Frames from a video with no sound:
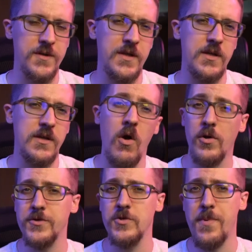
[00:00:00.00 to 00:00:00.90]
the all
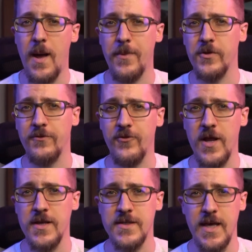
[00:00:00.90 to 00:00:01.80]
too popular
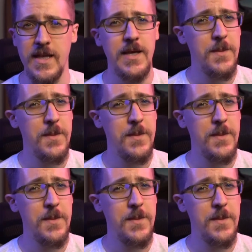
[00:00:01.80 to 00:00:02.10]
phrase that